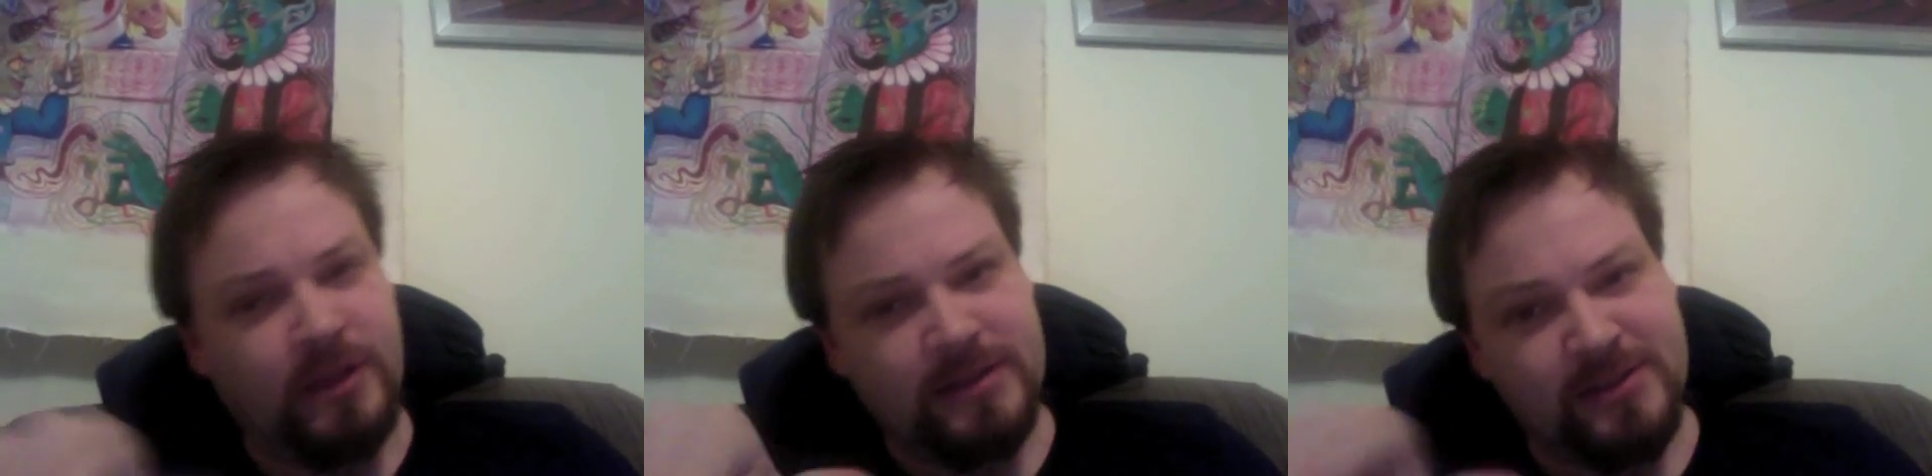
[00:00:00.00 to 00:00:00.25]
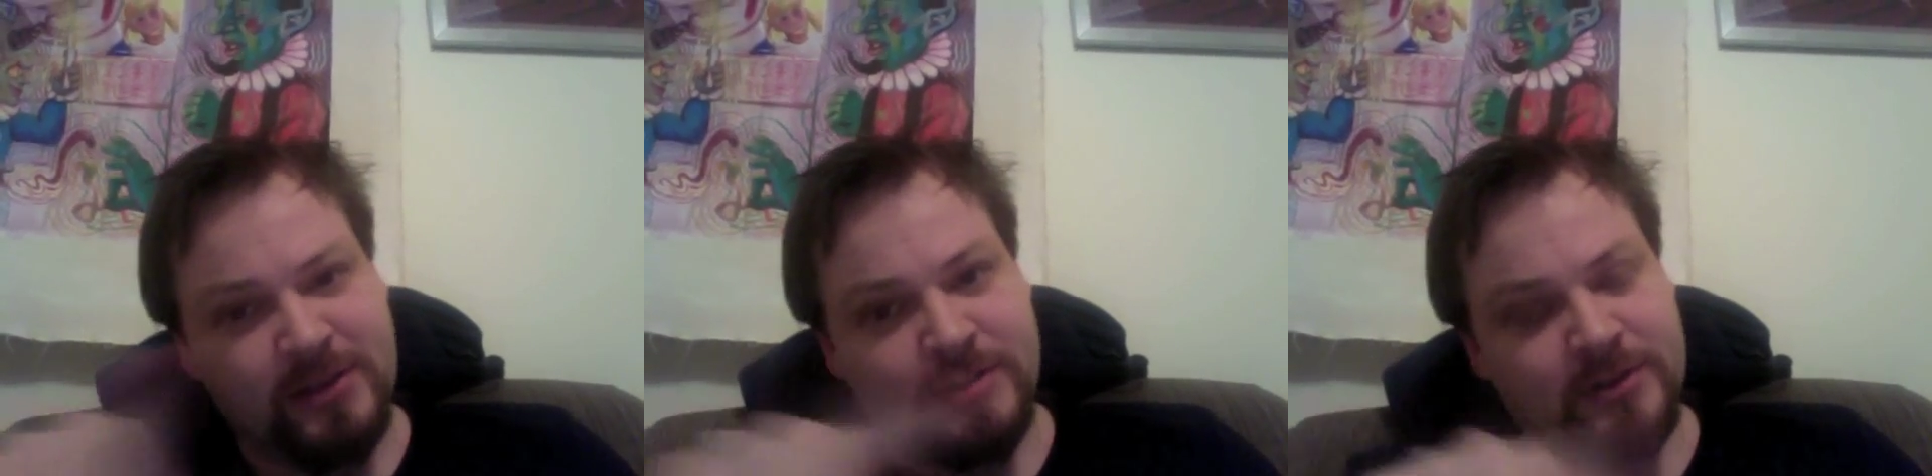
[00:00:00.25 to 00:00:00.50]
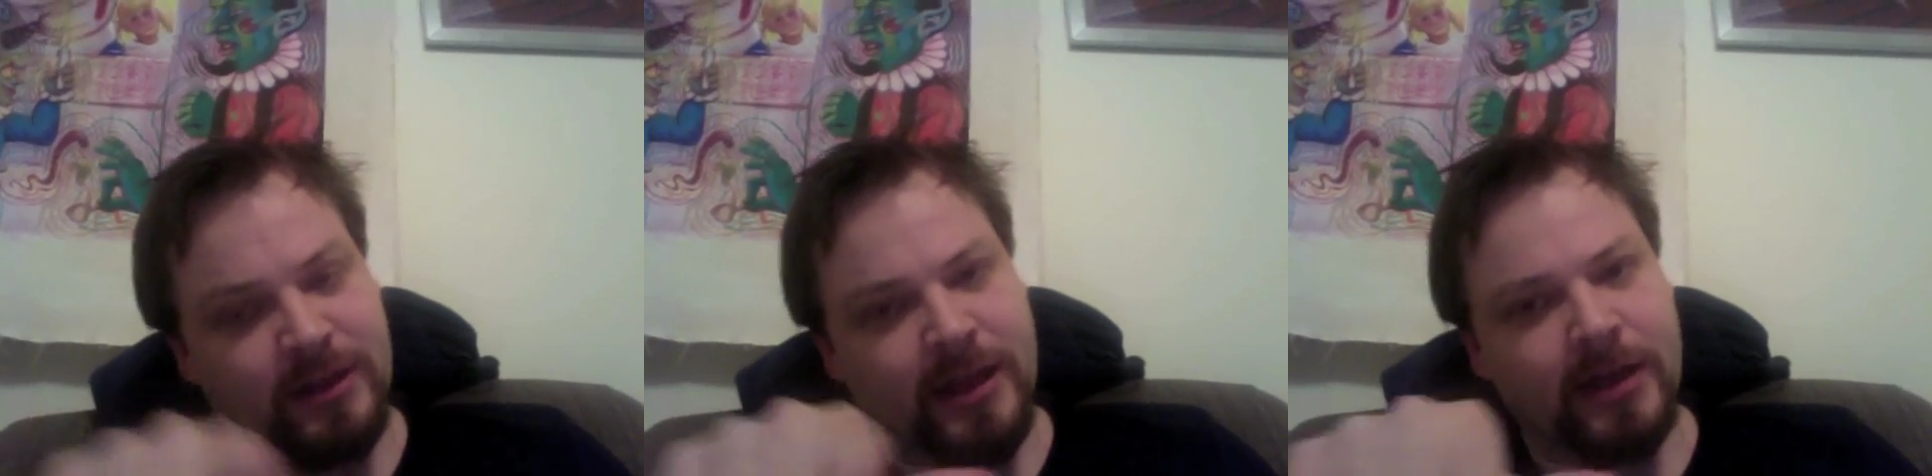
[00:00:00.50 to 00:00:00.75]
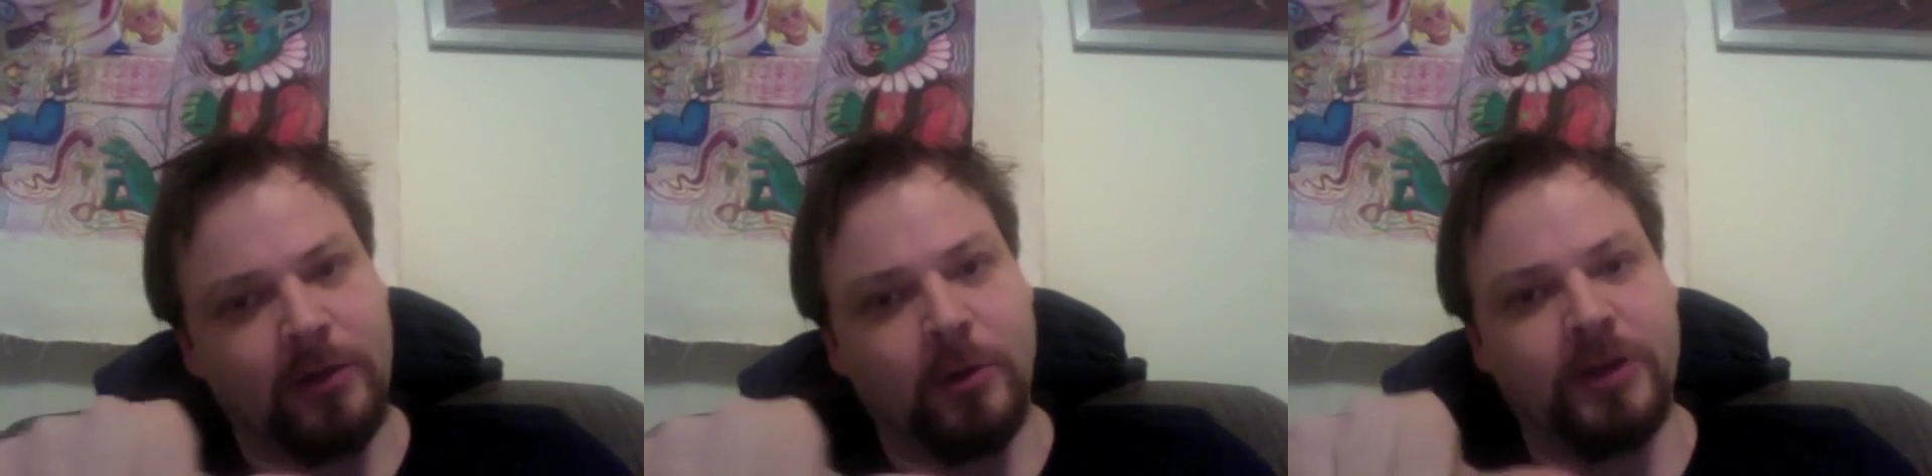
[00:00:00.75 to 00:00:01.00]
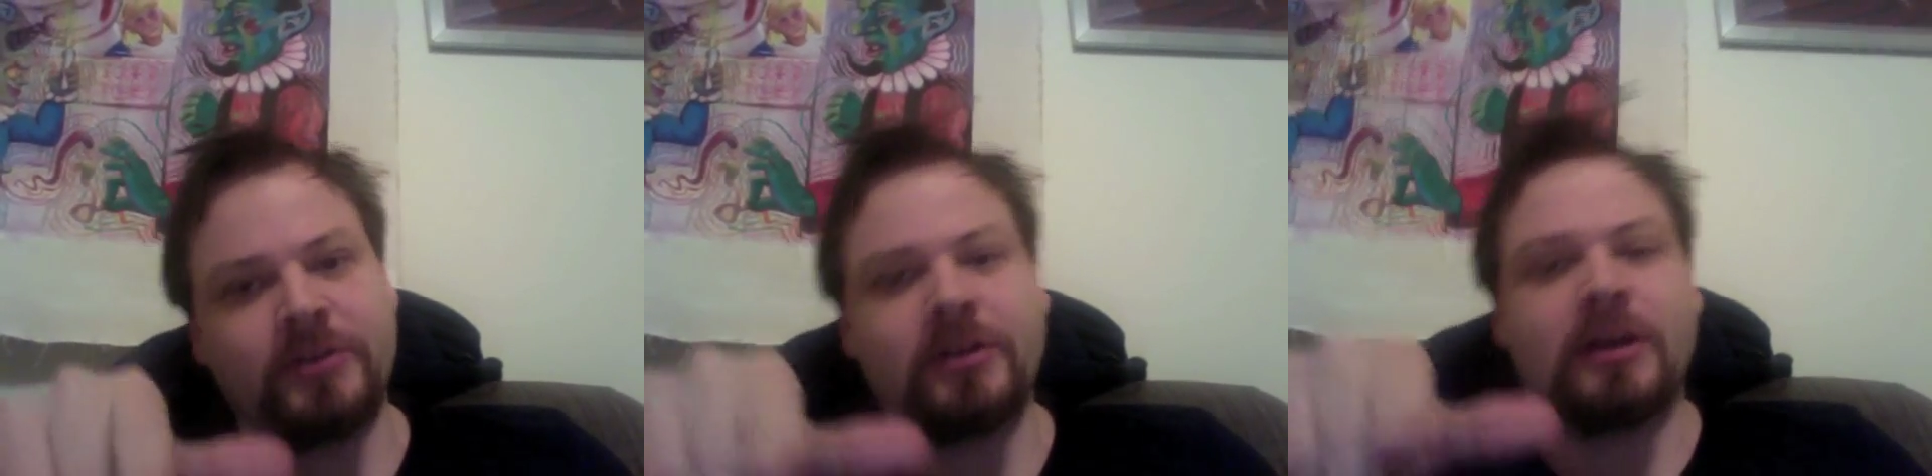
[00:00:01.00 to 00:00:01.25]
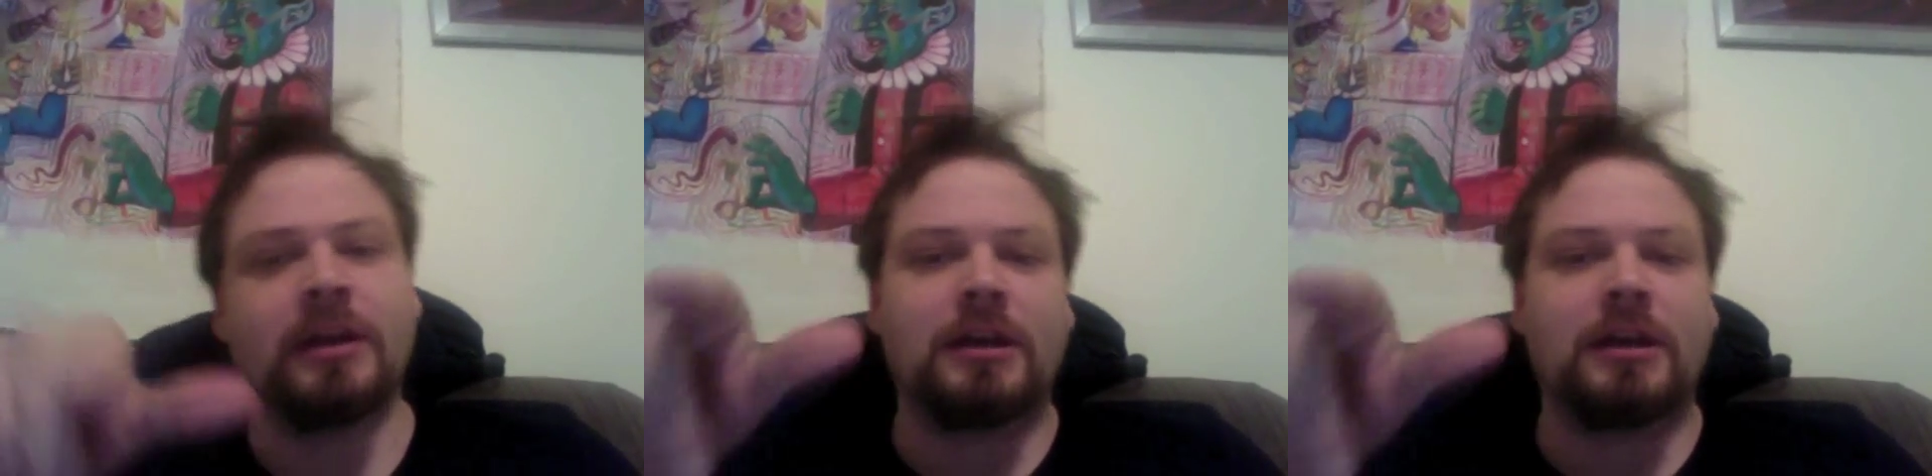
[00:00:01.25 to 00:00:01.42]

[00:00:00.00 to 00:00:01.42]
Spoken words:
such as language,